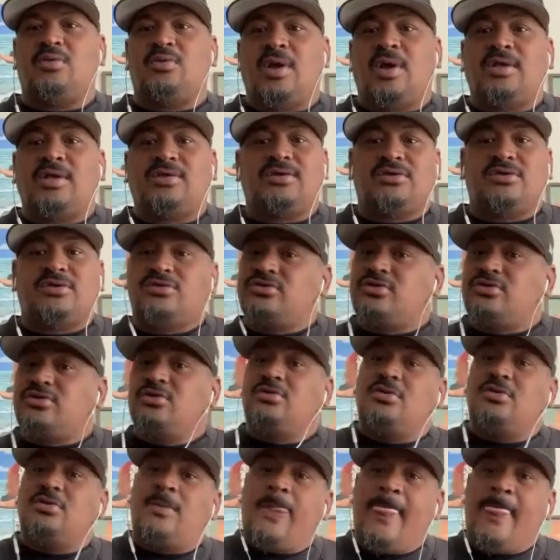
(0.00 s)
racist
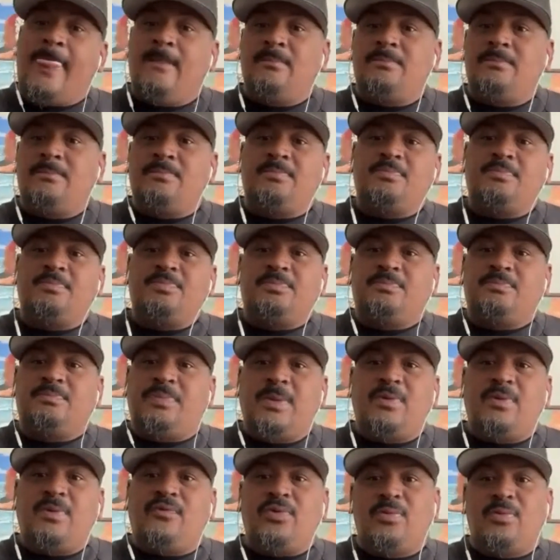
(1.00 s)
to
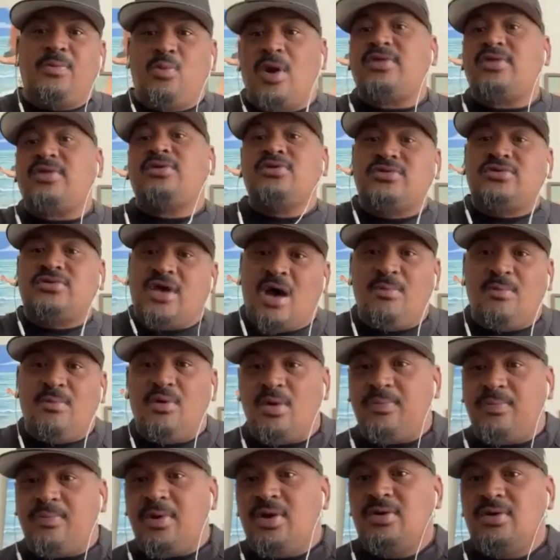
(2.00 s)
people from Western
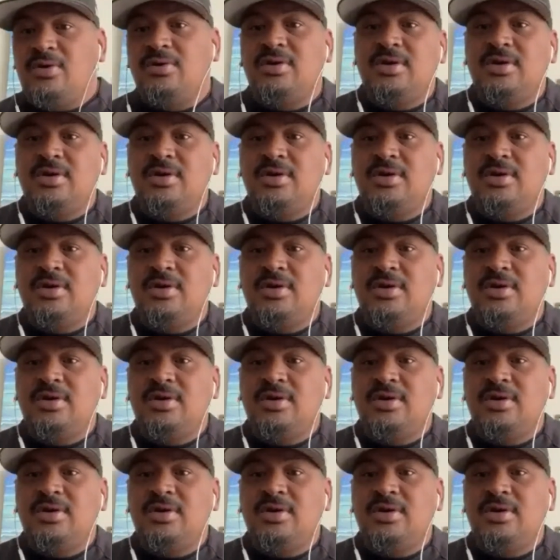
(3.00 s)
Samoa, bro.